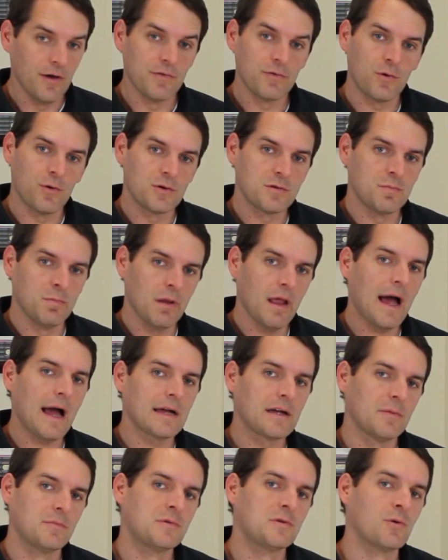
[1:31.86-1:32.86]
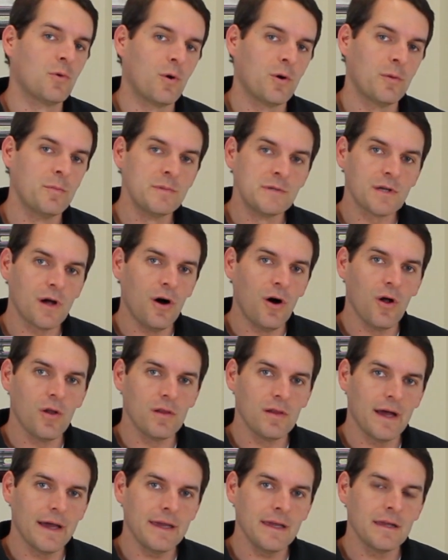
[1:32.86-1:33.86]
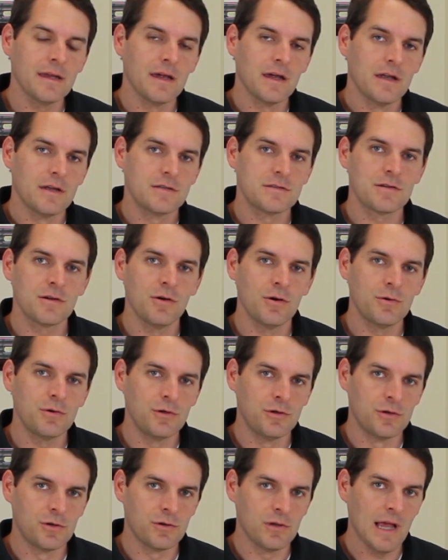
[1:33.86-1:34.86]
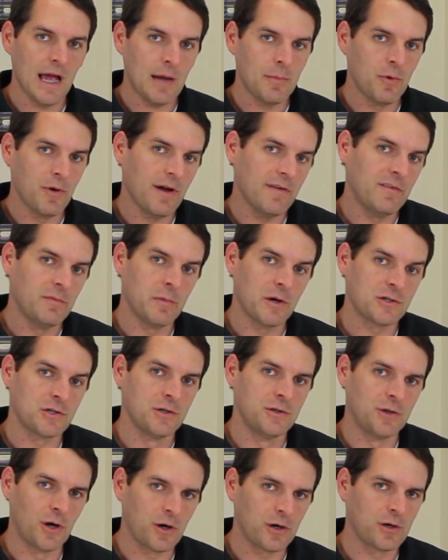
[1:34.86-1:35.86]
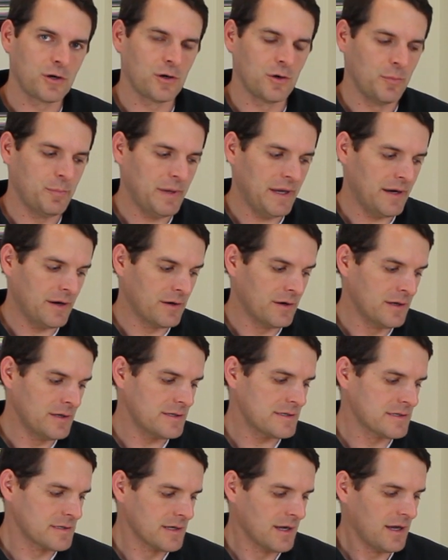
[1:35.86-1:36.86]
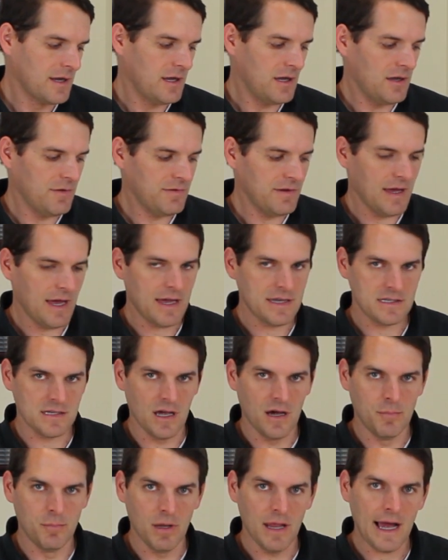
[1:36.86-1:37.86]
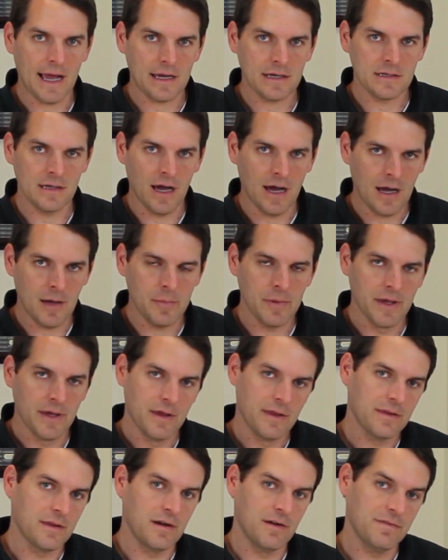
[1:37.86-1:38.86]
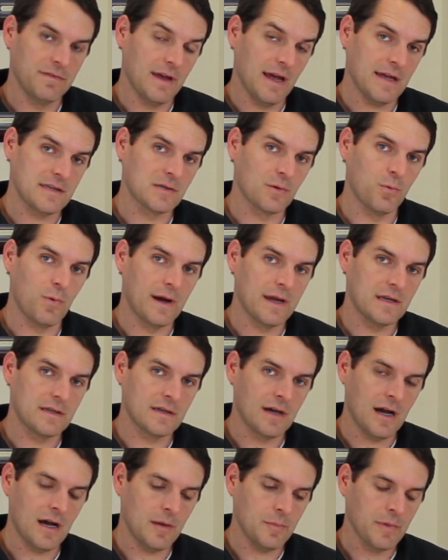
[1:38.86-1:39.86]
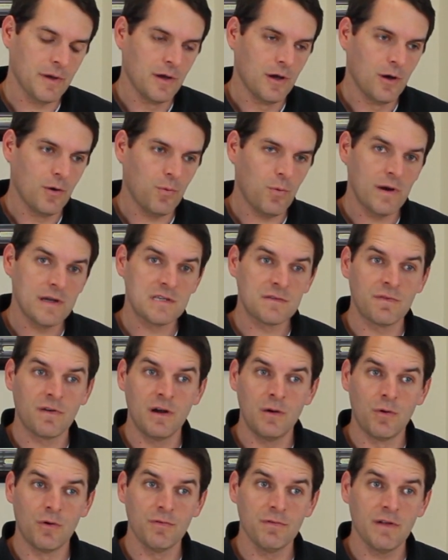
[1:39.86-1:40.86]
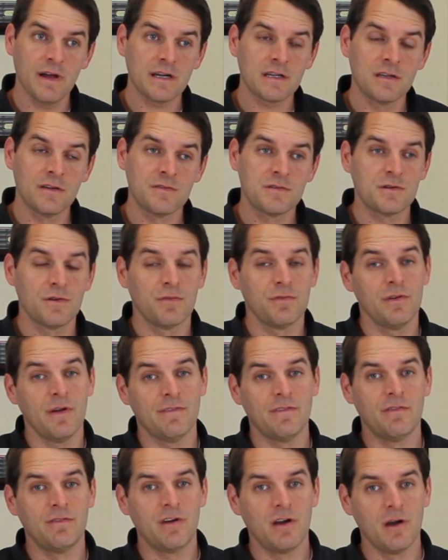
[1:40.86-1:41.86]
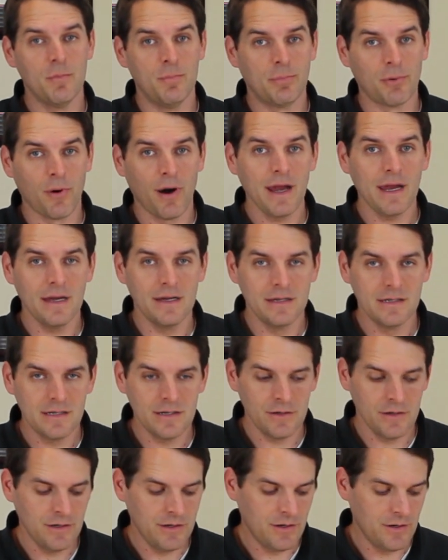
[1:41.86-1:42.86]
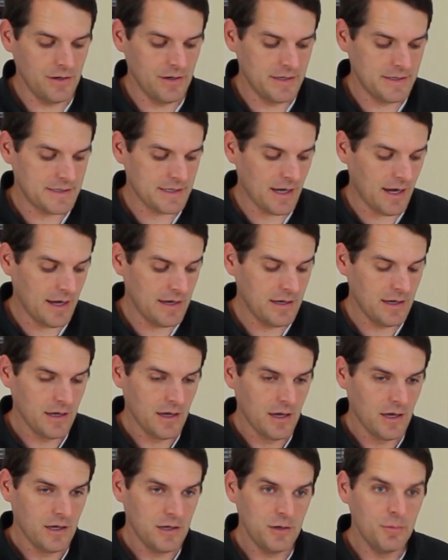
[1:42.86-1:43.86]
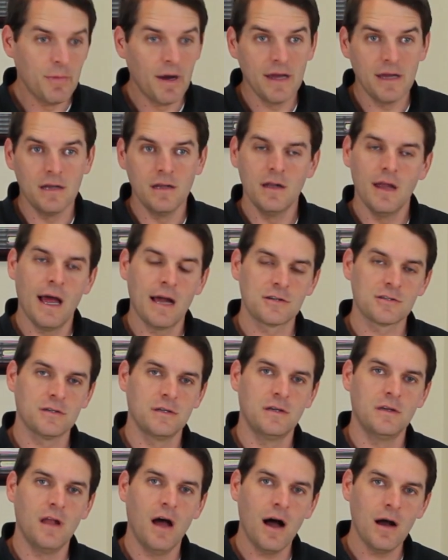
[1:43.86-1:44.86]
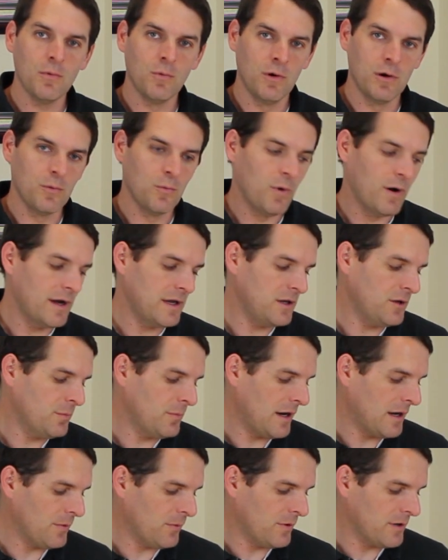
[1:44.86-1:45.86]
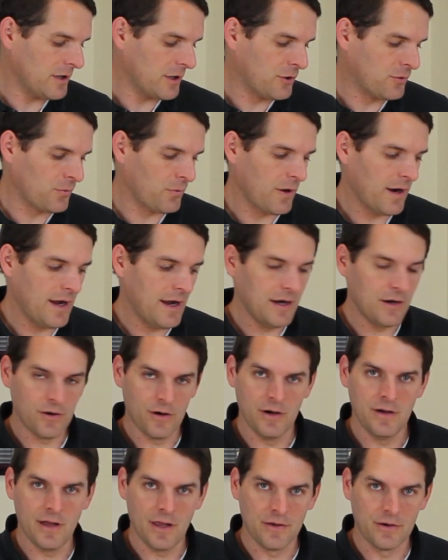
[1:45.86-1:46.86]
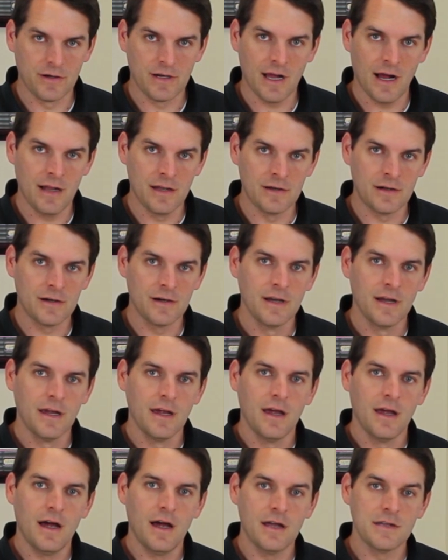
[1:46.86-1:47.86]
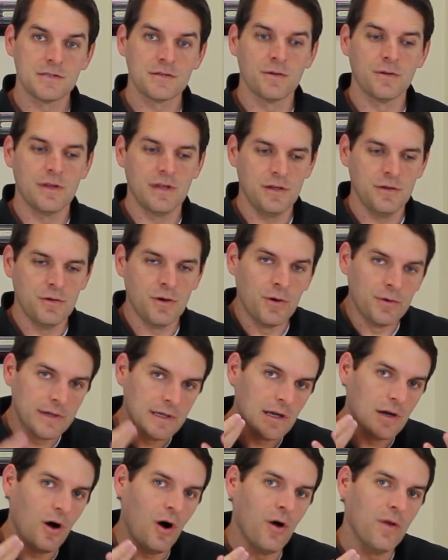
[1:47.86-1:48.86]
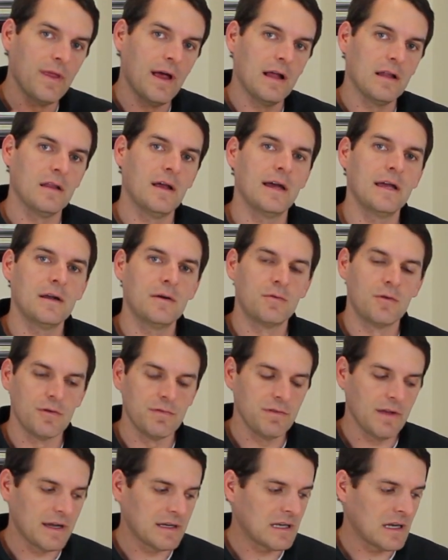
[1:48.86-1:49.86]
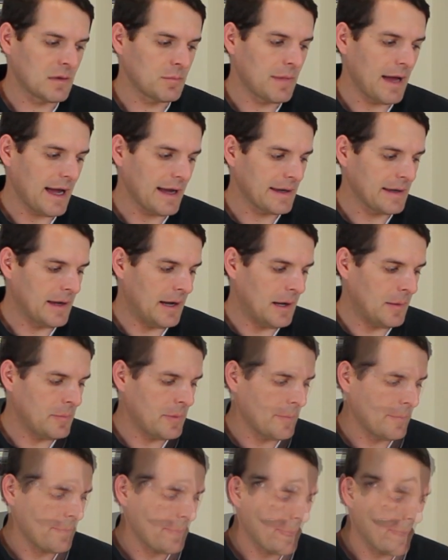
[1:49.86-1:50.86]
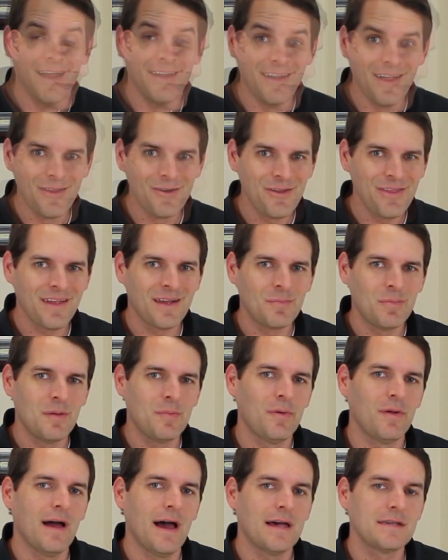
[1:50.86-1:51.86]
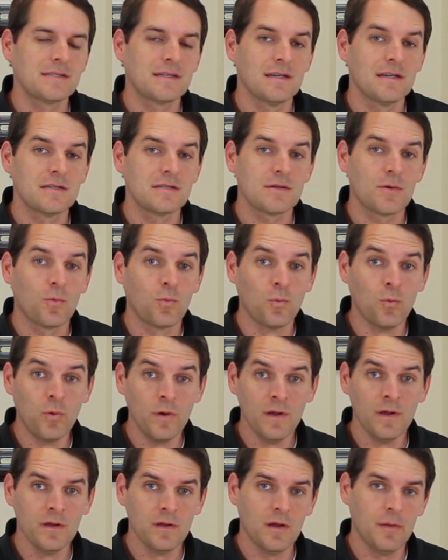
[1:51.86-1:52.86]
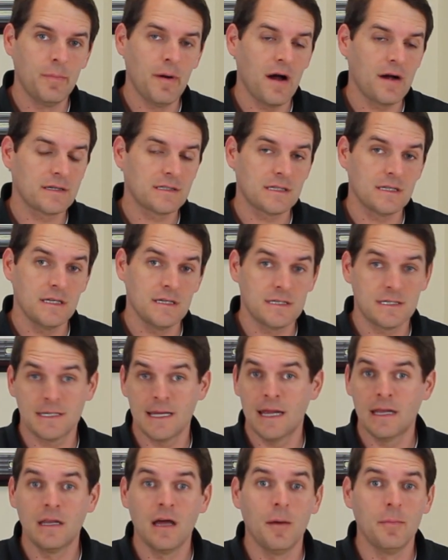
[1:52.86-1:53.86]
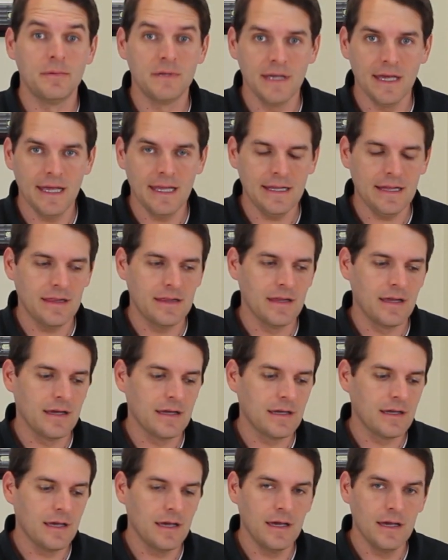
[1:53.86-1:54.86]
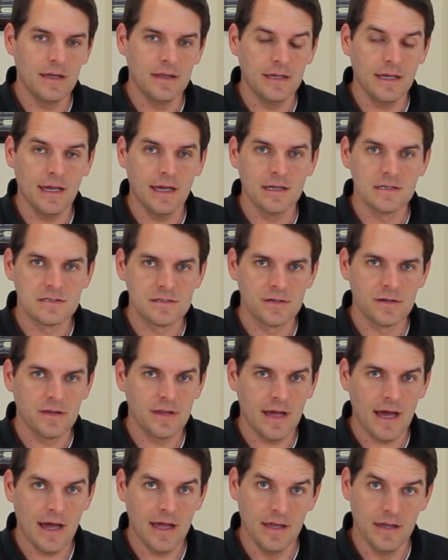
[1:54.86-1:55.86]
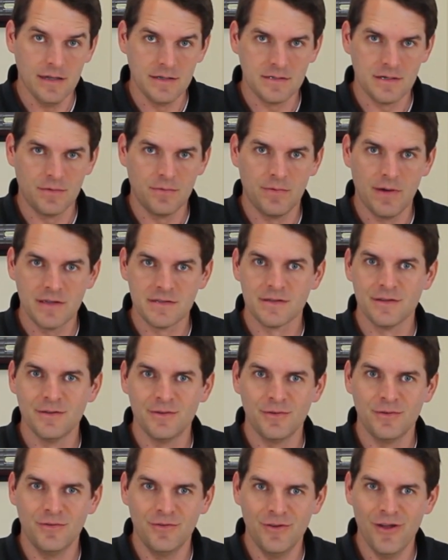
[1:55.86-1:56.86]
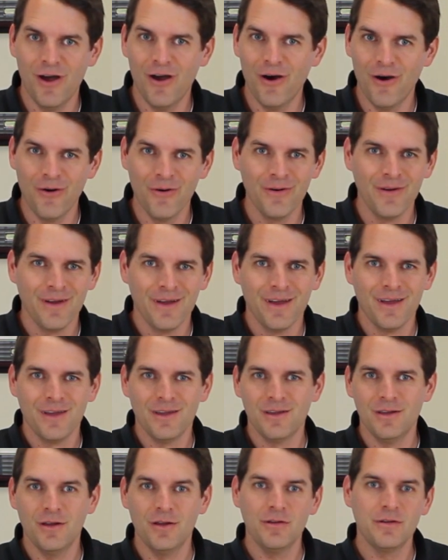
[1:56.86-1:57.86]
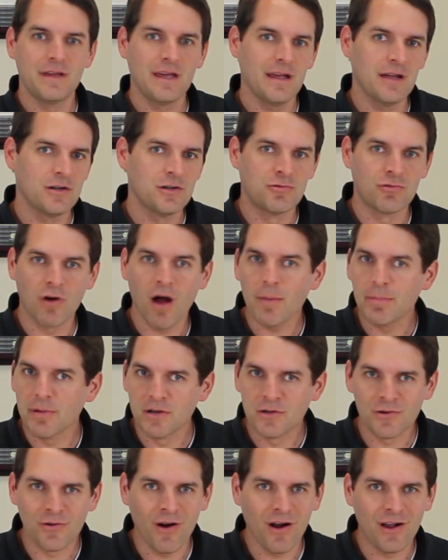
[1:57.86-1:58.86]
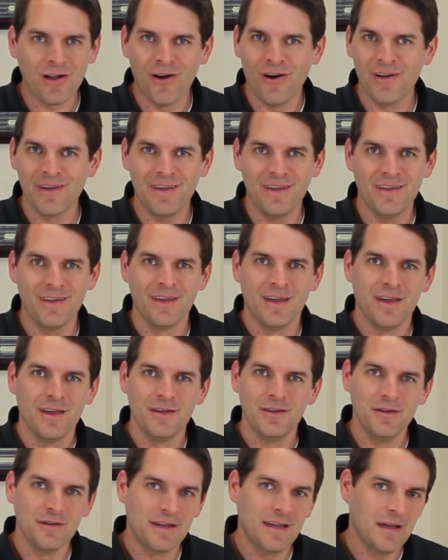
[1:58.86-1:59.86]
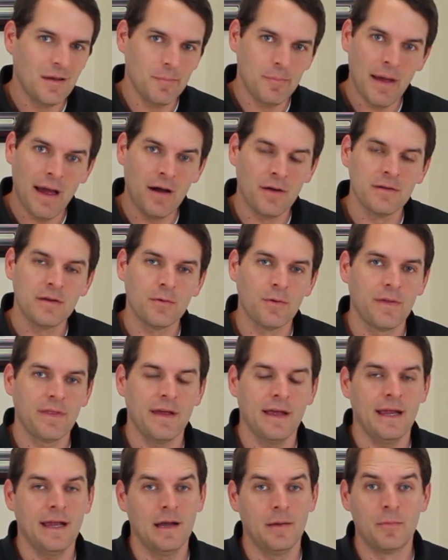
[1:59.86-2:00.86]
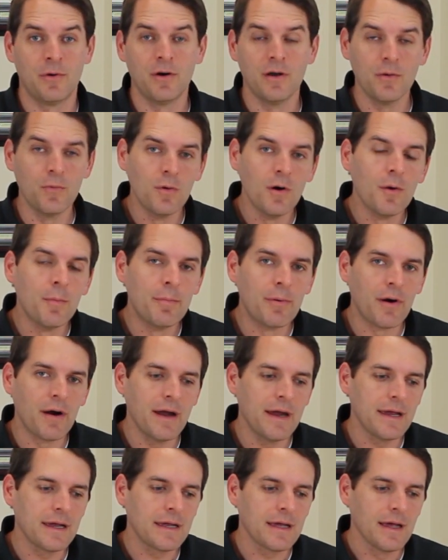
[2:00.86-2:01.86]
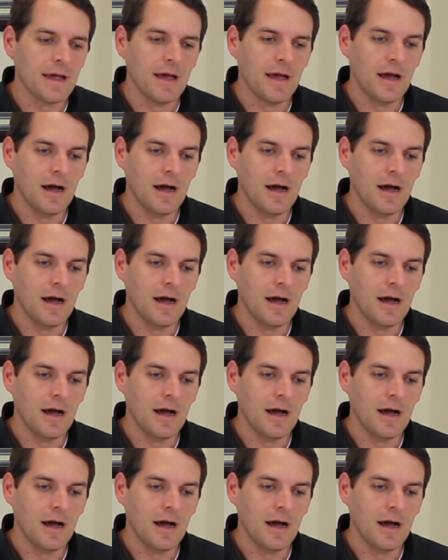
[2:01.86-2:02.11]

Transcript: of course black absorbs all light, so your lab will have a much darker appearance if it has a black top than if it has a white top. White's very reflective, so if you have a very bright interior inside, you might actually not want white, you might want a gray or another color so that you don't get all that light reflecting back up. Another thing people ask us, will epoxy stand up to anything? And the answer to that is a resolute no. You can't drop a truck on it, you can't pound it with a hammer, it will break,